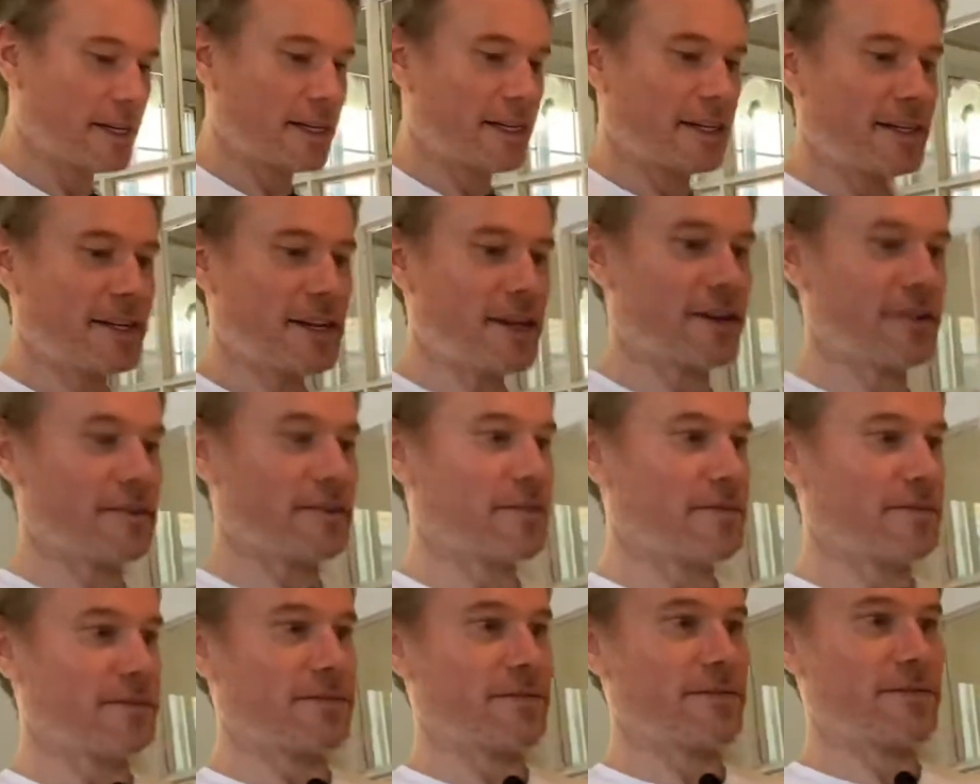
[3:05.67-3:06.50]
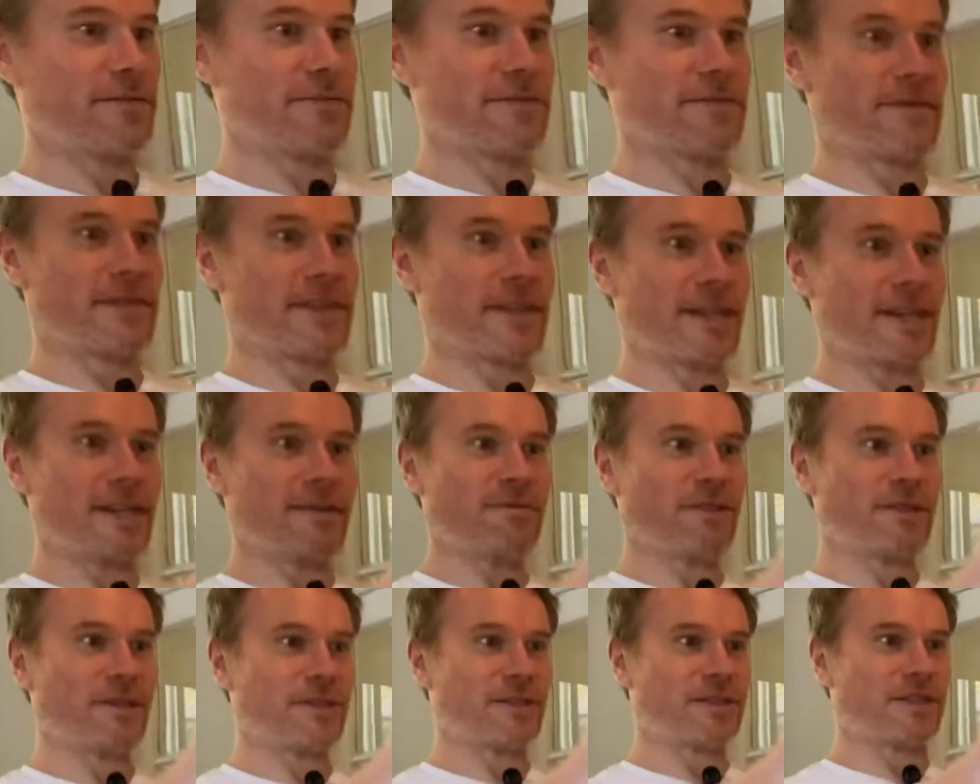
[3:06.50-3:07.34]
Now, I'm
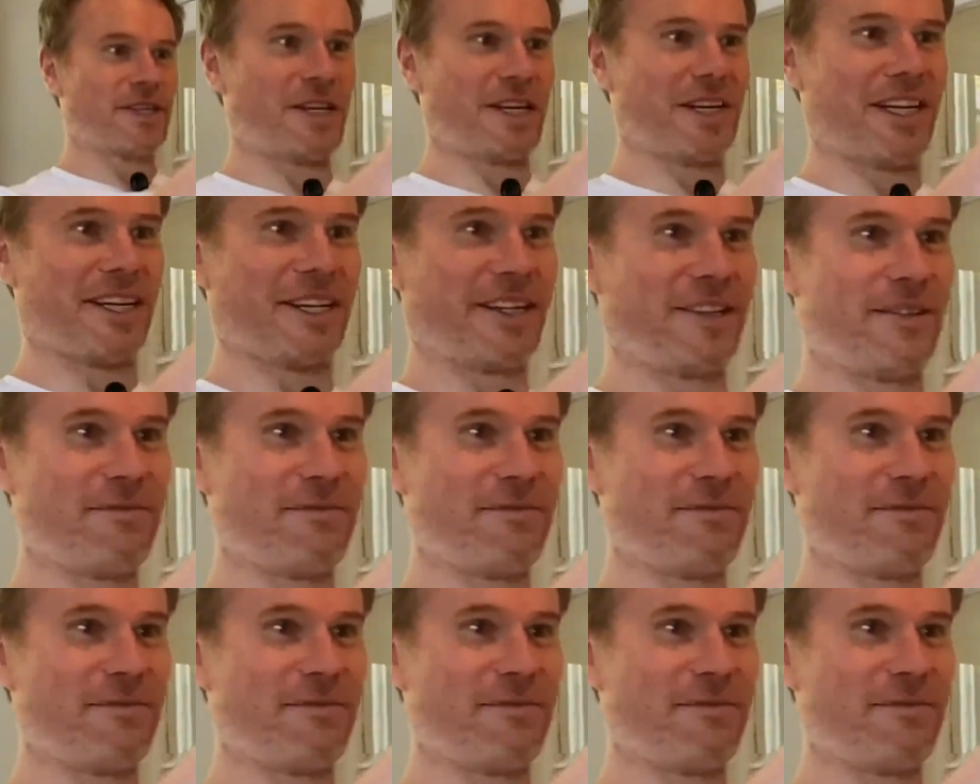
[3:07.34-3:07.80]
not seeing